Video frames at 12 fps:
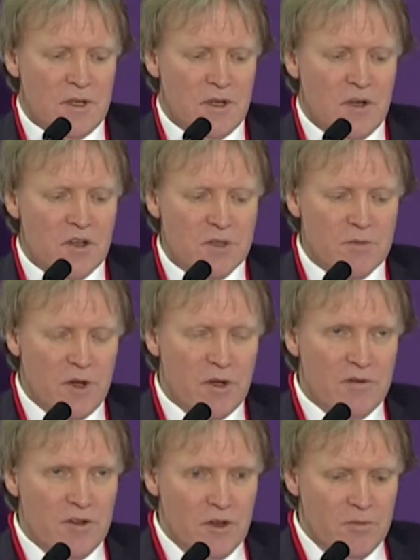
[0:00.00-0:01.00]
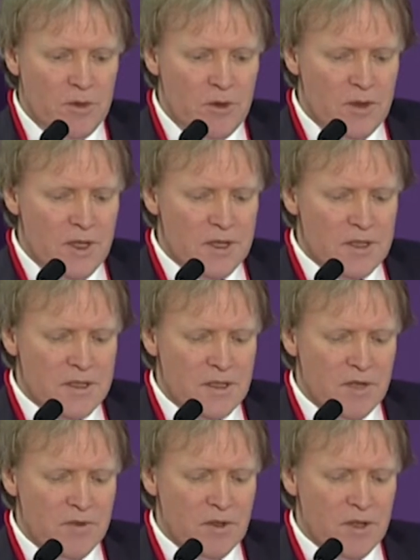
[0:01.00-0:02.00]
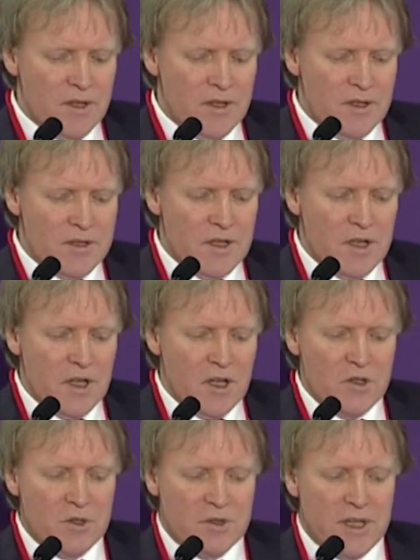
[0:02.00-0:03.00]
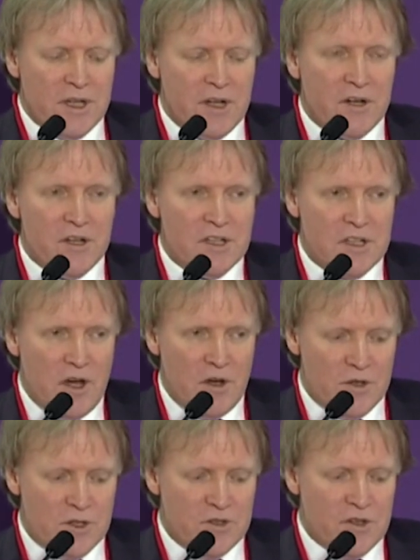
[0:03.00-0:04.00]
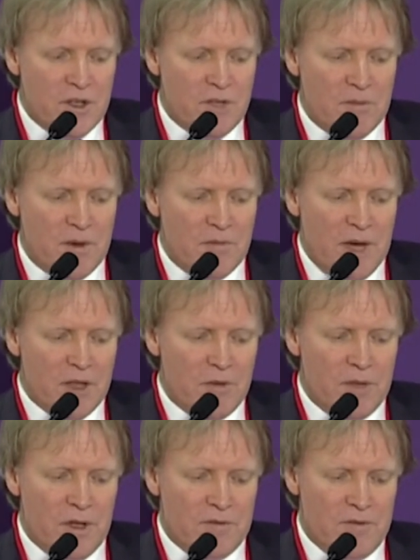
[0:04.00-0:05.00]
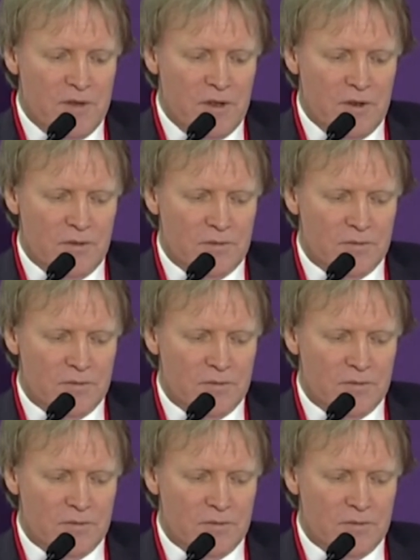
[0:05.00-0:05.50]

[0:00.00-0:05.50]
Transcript: Small filler bolus, if you look at it, is usually carried downstream by the blood flow.